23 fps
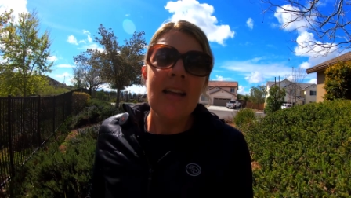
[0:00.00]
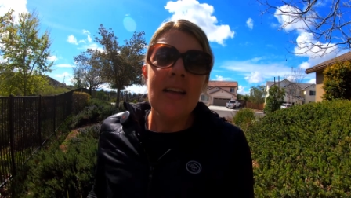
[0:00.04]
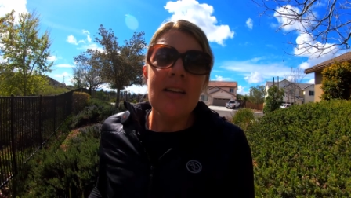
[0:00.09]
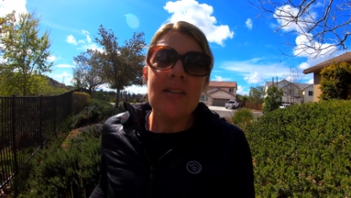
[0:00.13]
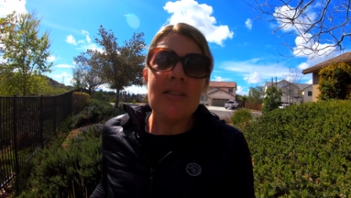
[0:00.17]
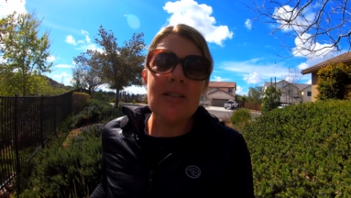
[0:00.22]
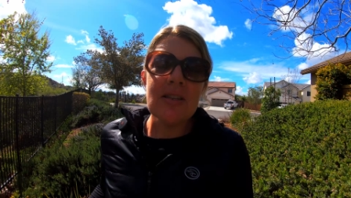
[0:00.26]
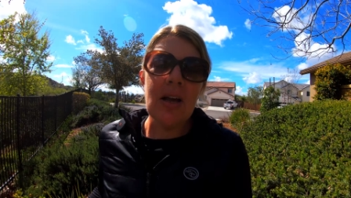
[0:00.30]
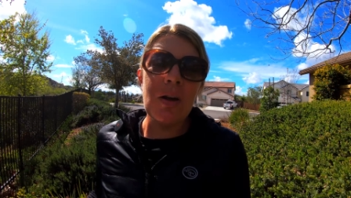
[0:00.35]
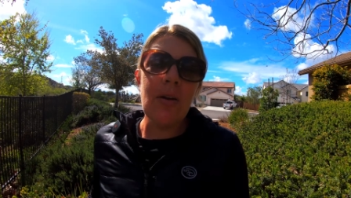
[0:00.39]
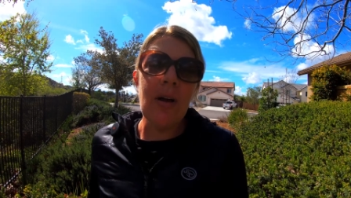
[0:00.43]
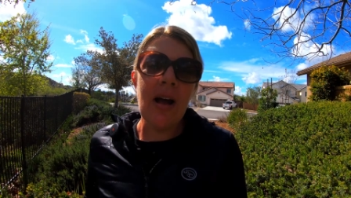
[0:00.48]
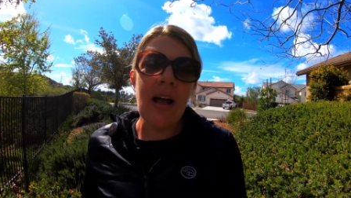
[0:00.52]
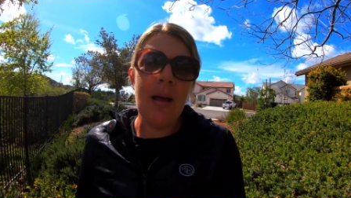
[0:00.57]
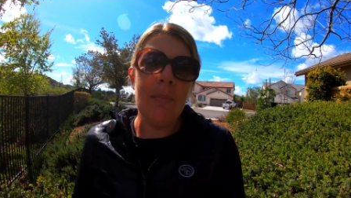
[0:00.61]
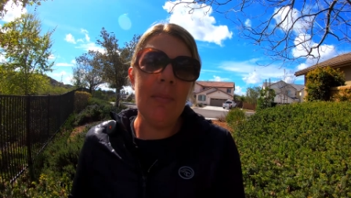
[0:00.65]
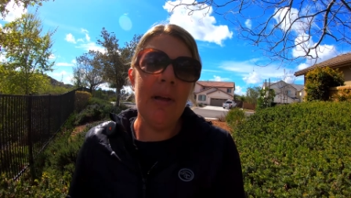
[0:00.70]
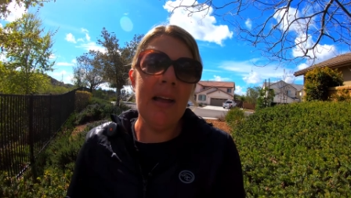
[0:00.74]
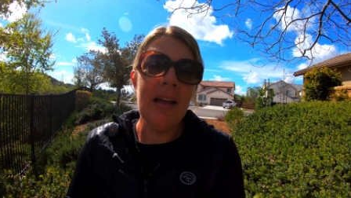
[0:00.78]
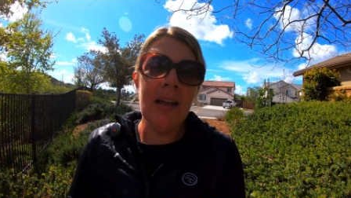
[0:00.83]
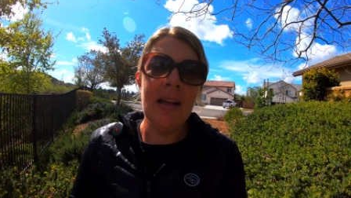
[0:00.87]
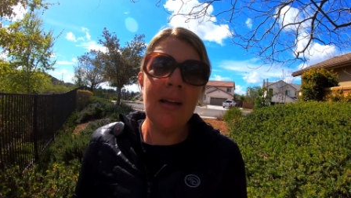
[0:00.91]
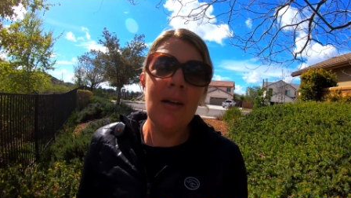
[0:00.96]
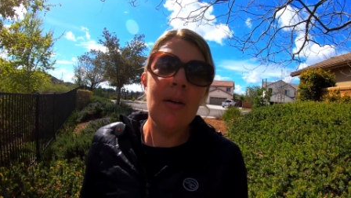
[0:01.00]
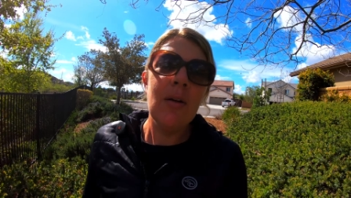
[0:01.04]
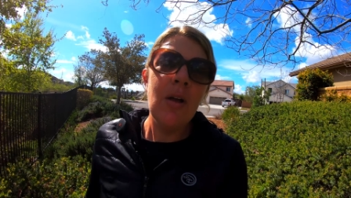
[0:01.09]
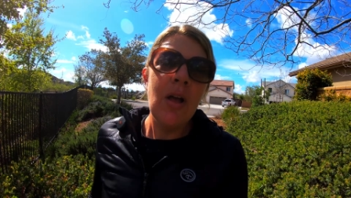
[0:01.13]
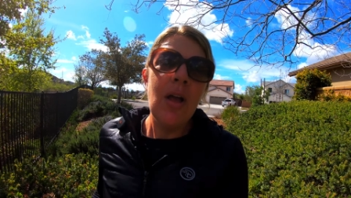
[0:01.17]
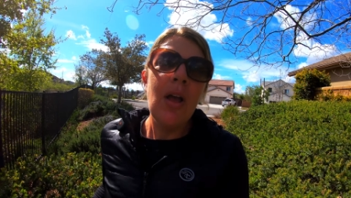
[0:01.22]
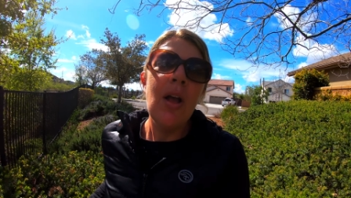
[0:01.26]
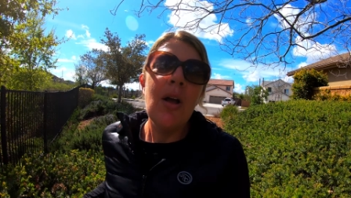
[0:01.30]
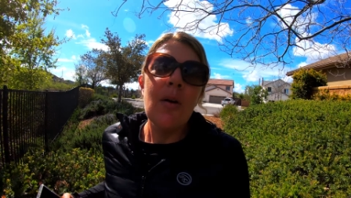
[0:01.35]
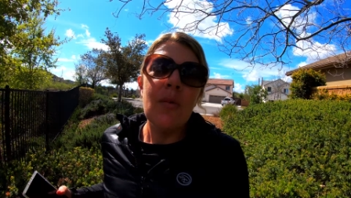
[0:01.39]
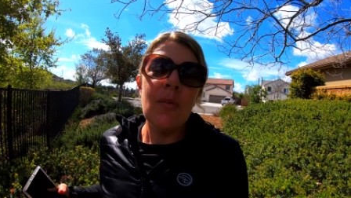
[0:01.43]
So um,
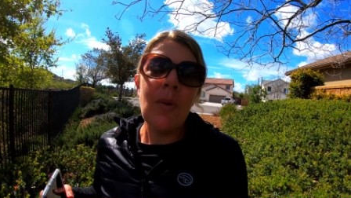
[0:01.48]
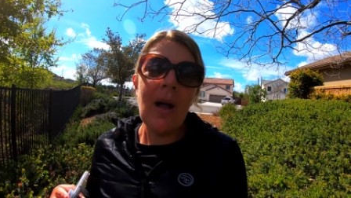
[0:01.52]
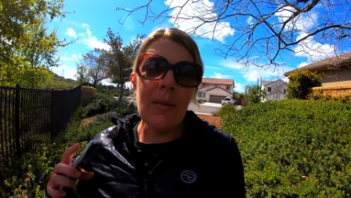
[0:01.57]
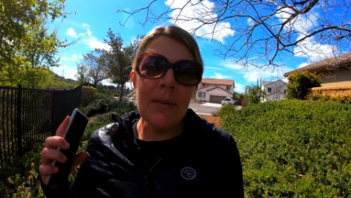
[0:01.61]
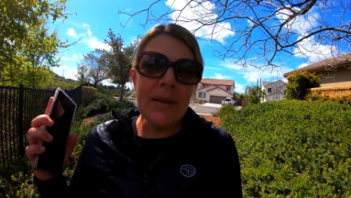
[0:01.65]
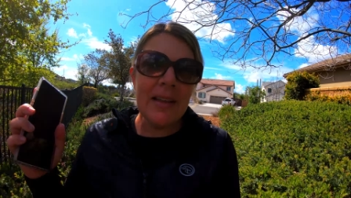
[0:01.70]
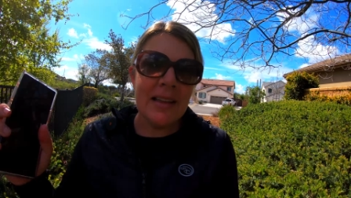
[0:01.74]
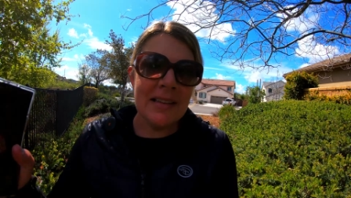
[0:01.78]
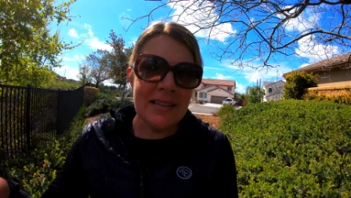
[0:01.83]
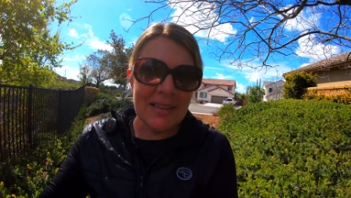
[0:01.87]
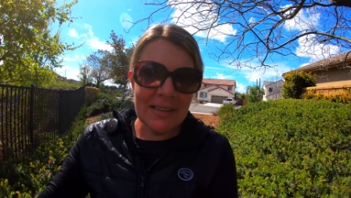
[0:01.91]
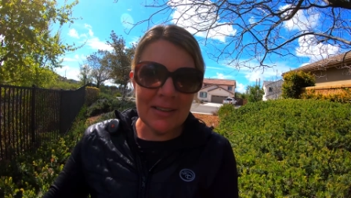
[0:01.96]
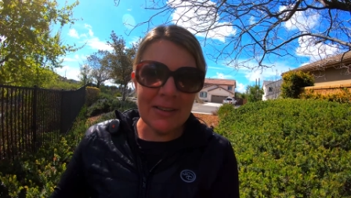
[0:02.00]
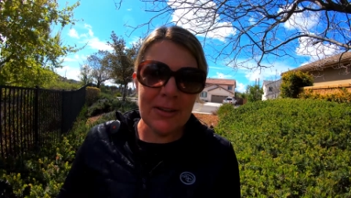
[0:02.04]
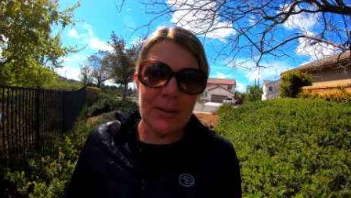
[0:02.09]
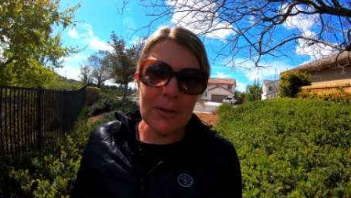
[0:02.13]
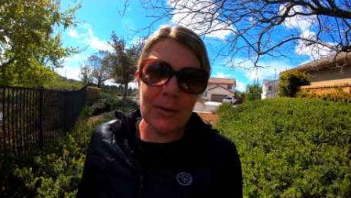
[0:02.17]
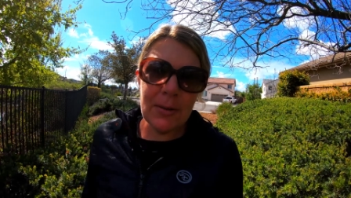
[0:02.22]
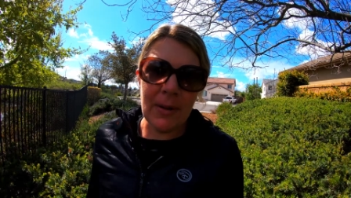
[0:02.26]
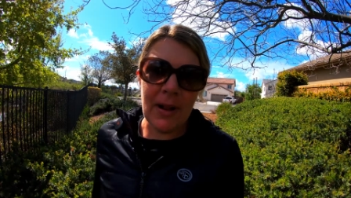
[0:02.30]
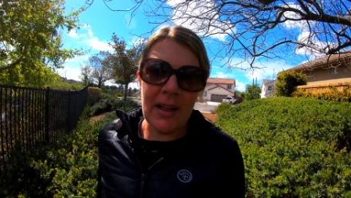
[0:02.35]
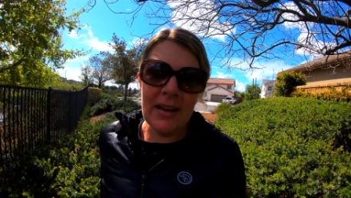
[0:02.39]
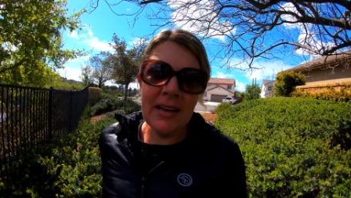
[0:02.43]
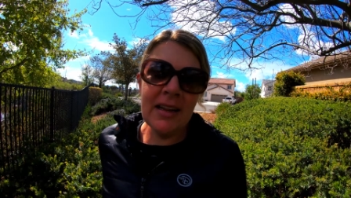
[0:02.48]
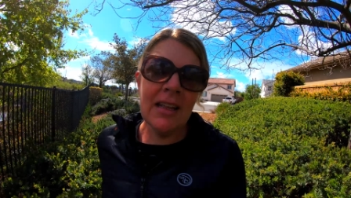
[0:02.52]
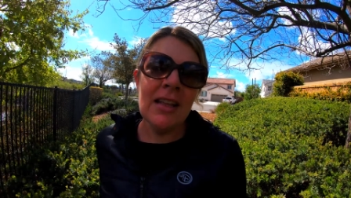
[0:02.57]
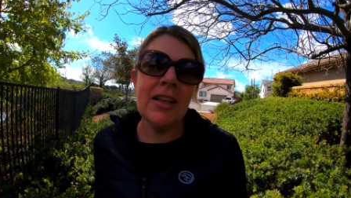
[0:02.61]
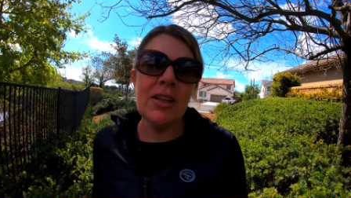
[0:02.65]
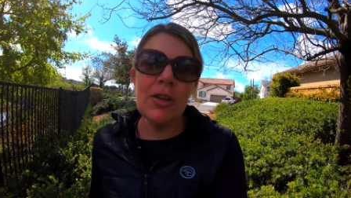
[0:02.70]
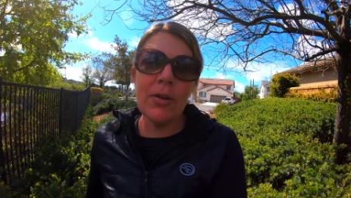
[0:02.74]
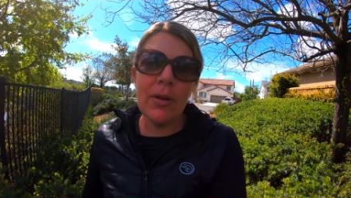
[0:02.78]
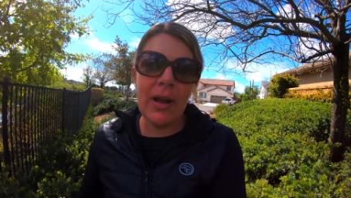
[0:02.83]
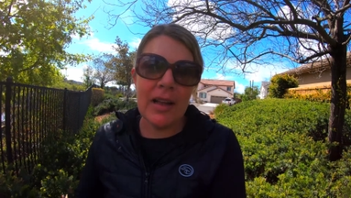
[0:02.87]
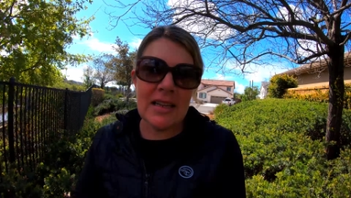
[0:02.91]
while we continue to run,
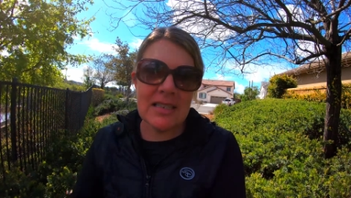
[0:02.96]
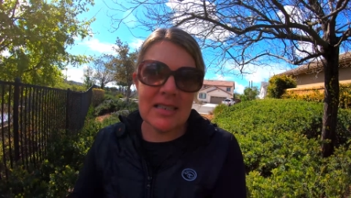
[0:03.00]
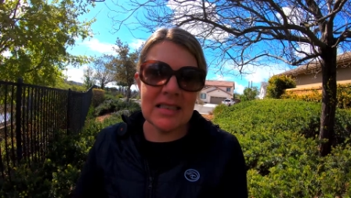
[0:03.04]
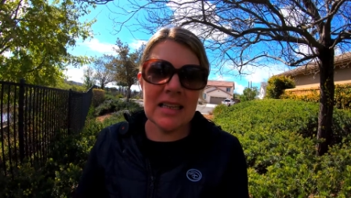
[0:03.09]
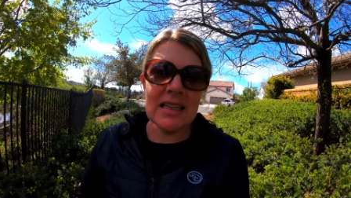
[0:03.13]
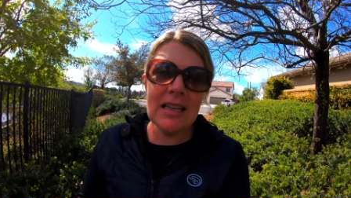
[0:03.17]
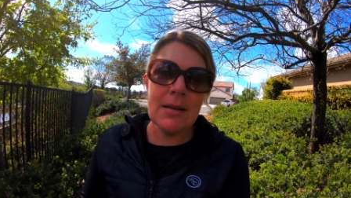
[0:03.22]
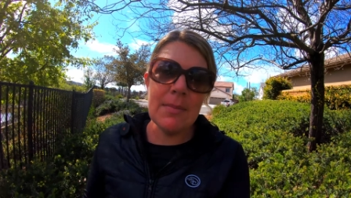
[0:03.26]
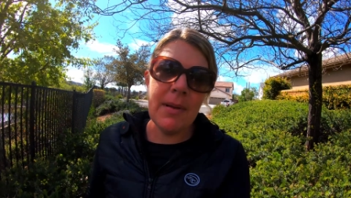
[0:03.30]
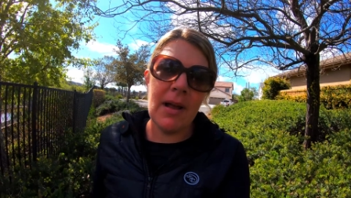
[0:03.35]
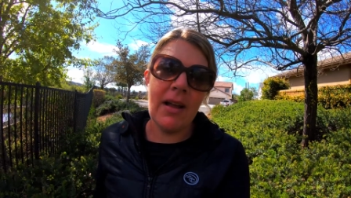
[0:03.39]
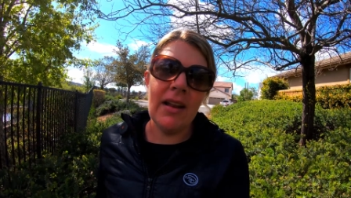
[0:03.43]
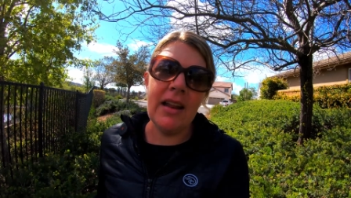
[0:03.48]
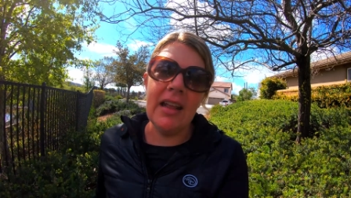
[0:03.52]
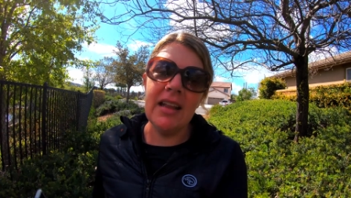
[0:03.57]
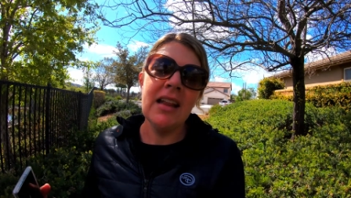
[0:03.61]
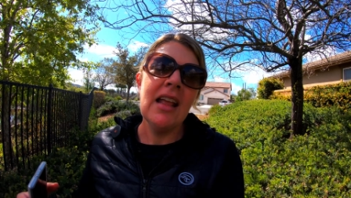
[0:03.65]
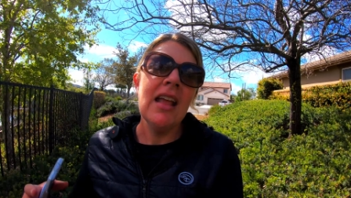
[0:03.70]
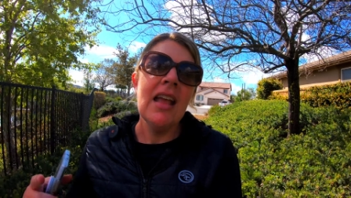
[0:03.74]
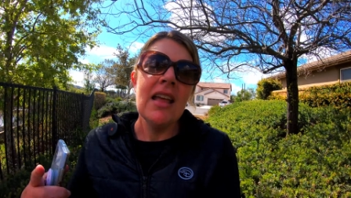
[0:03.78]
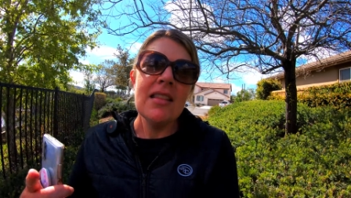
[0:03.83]
you guys think about it.